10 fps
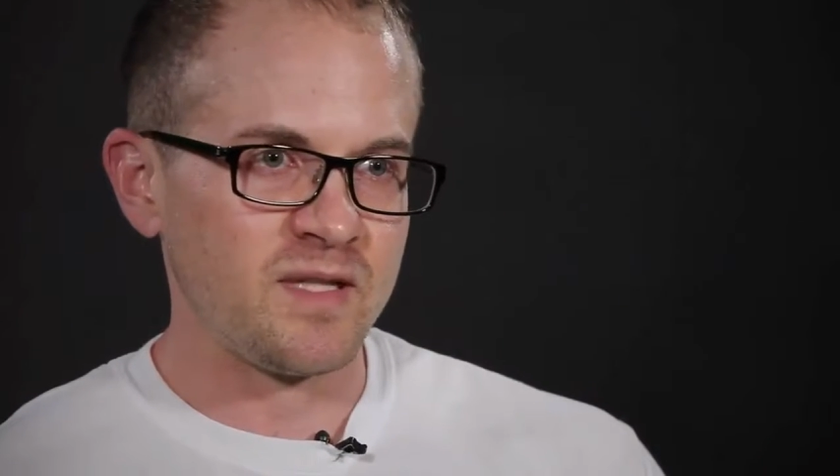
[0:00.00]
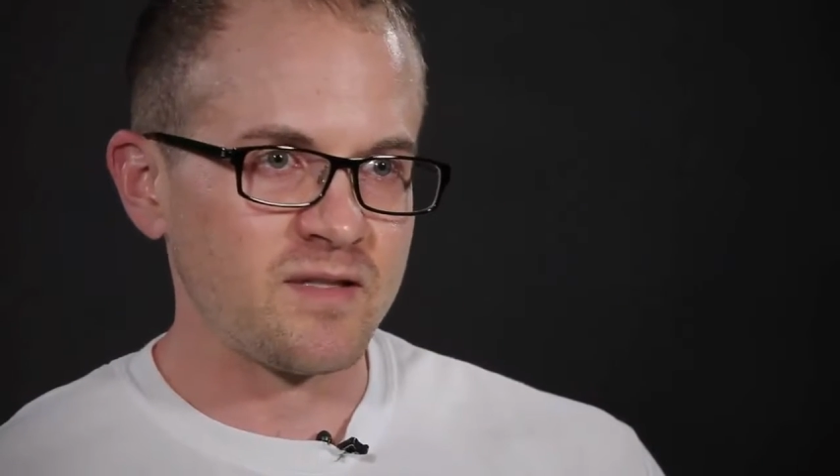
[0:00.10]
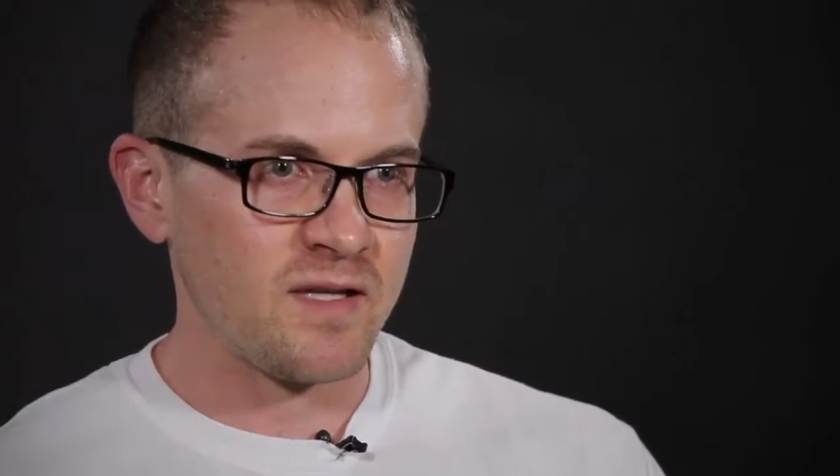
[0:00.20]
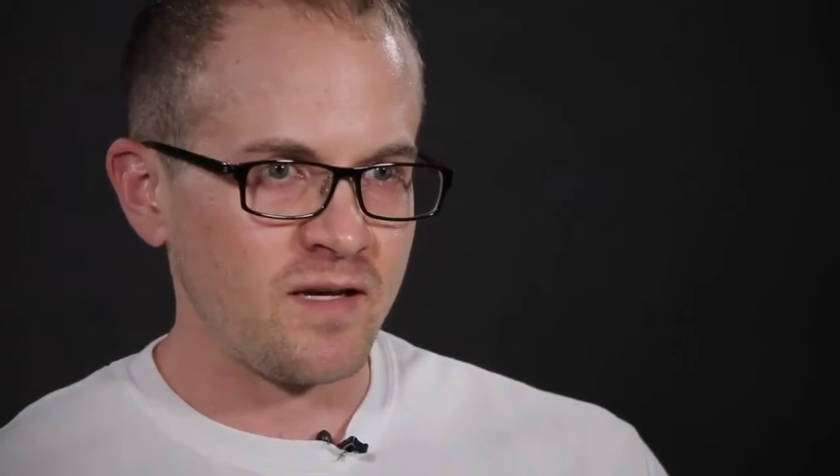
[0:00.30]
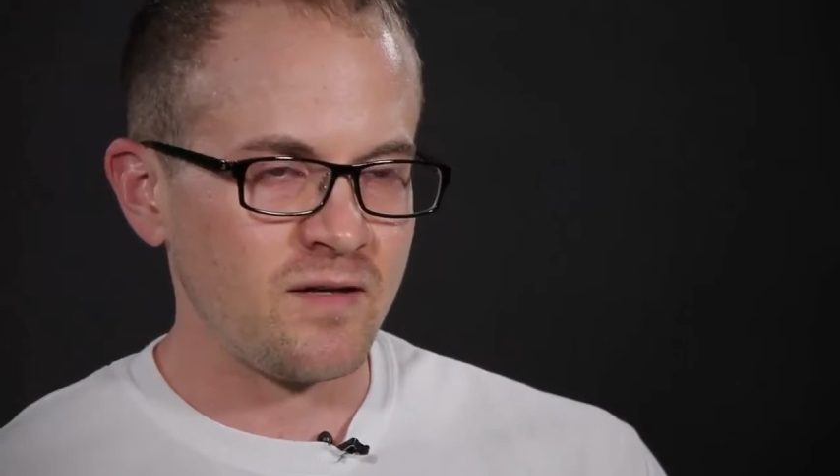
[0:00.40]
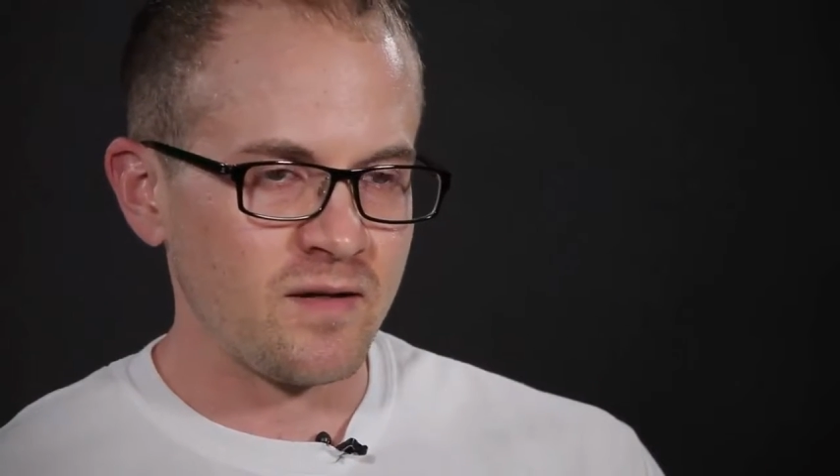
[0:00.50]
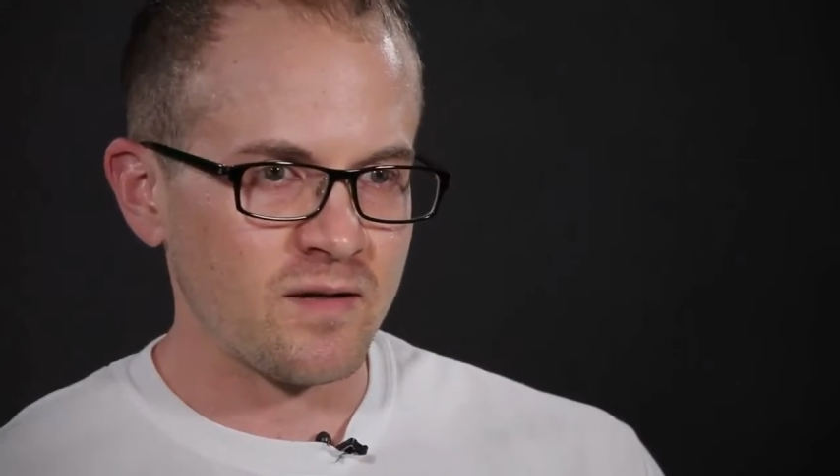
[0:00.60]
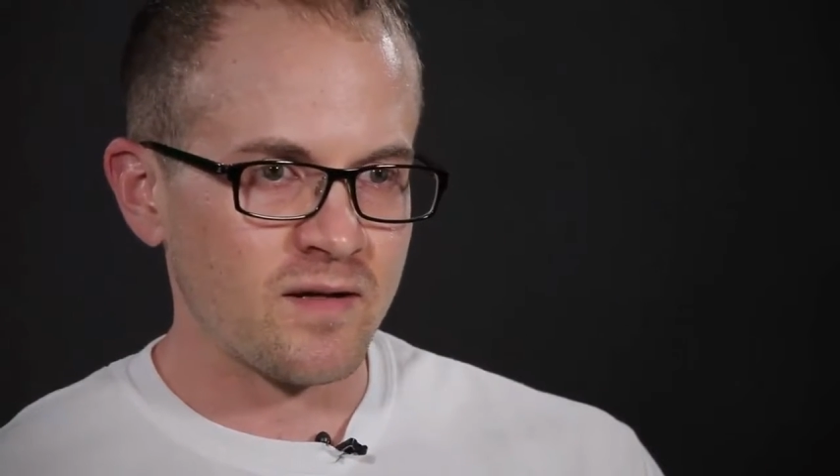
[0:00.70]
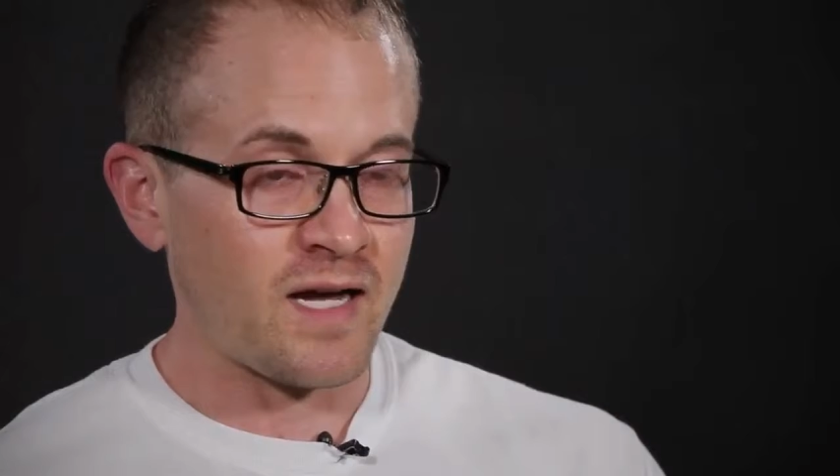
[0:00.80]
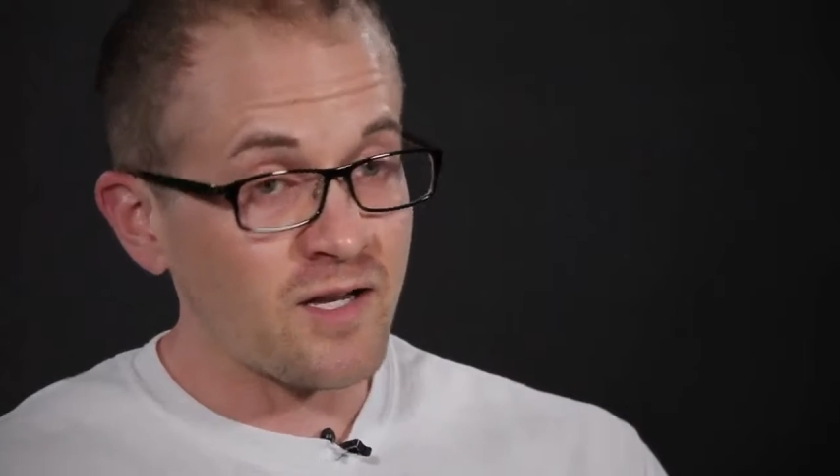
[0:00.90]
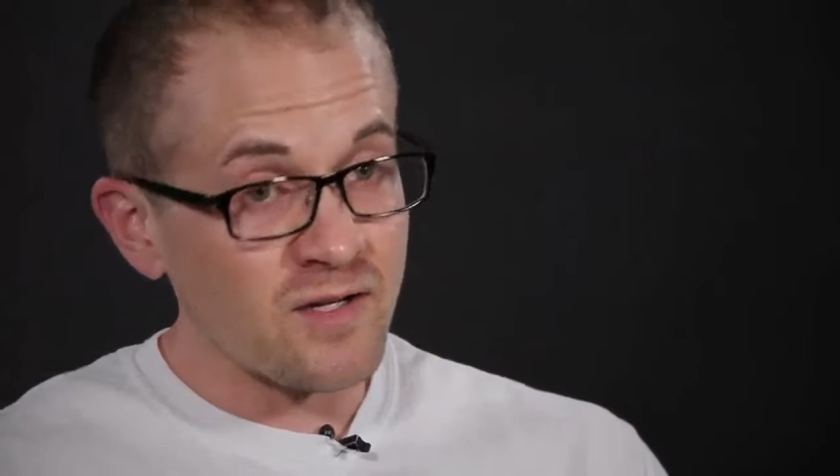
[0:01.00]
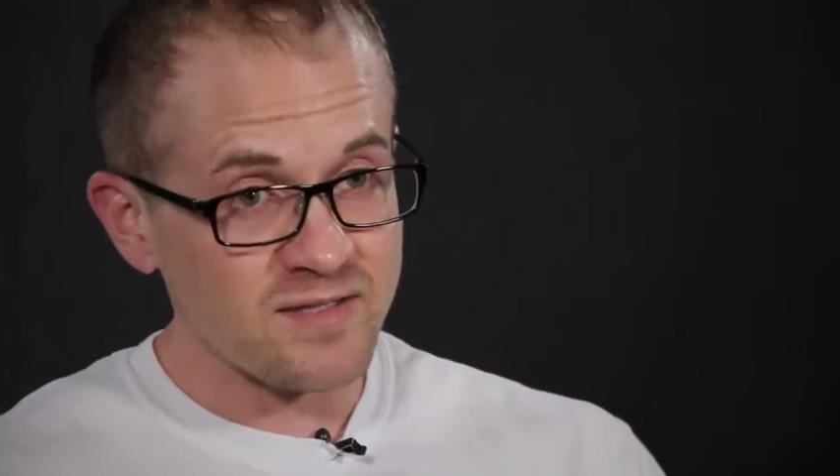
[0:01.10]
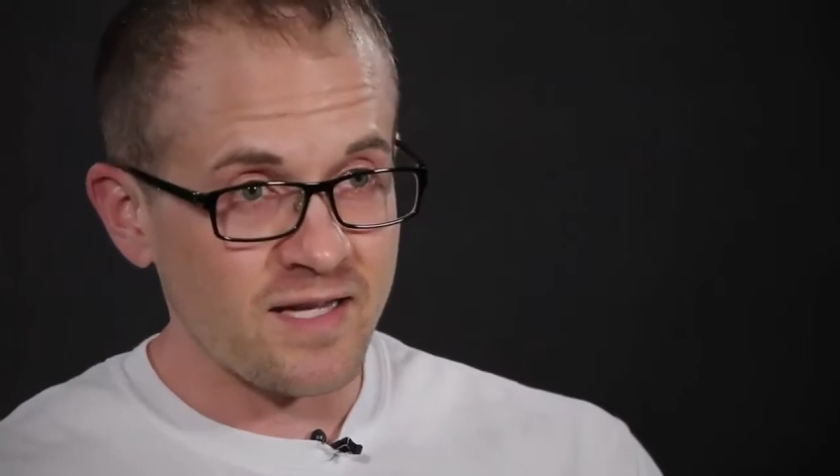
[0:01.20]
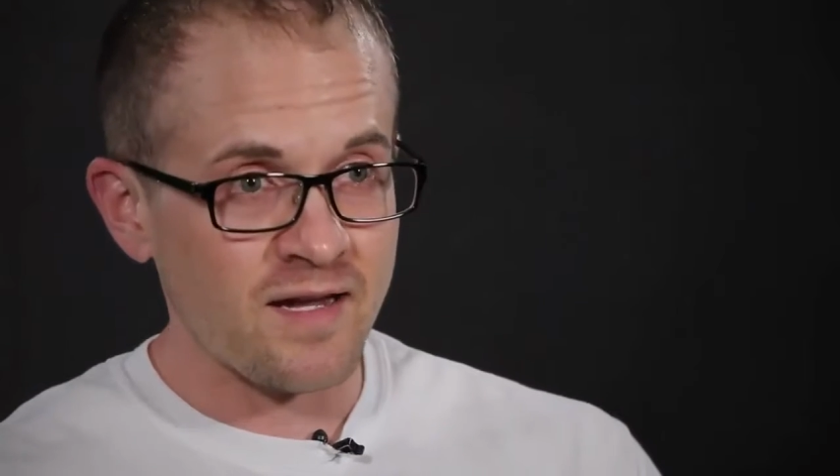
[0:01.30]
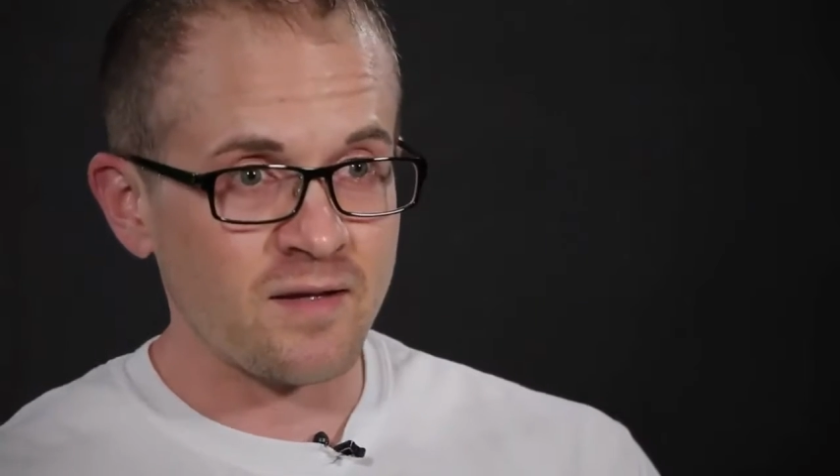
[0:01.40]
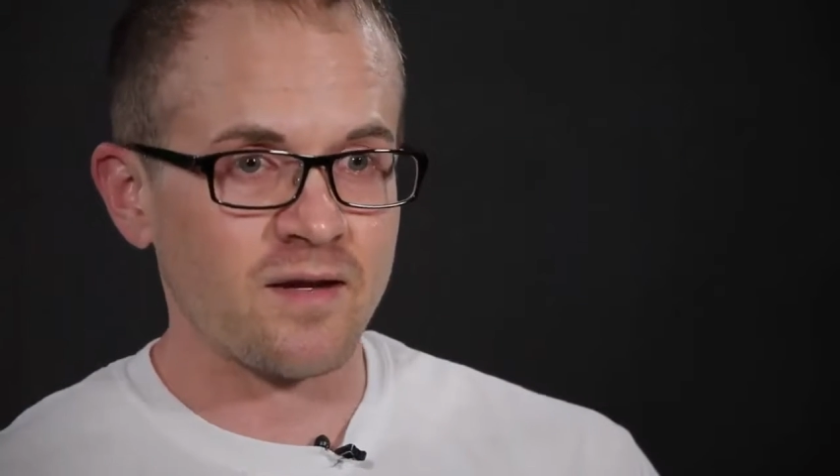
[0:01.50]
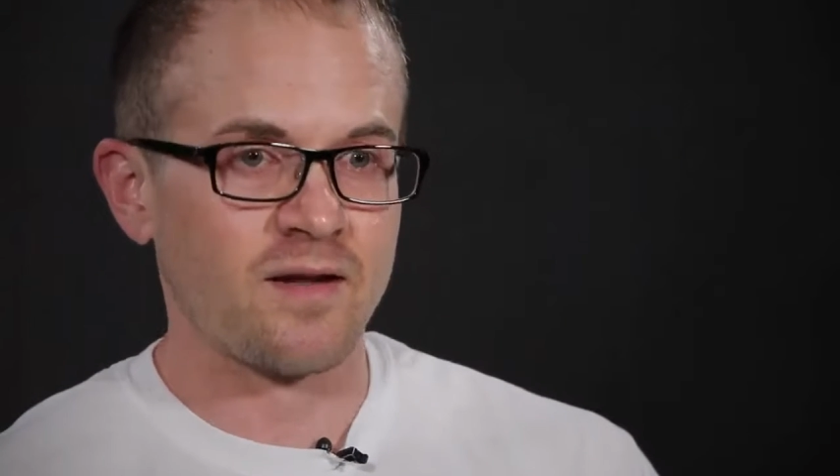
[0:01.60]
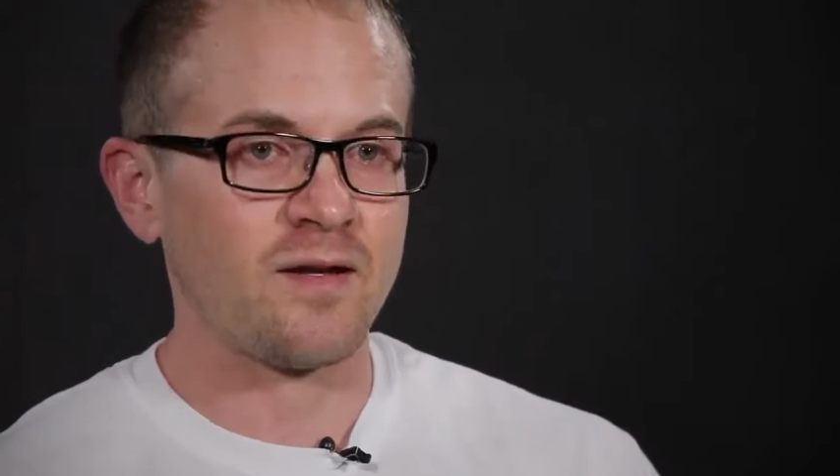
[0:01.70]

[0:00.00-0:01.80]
say, I understand,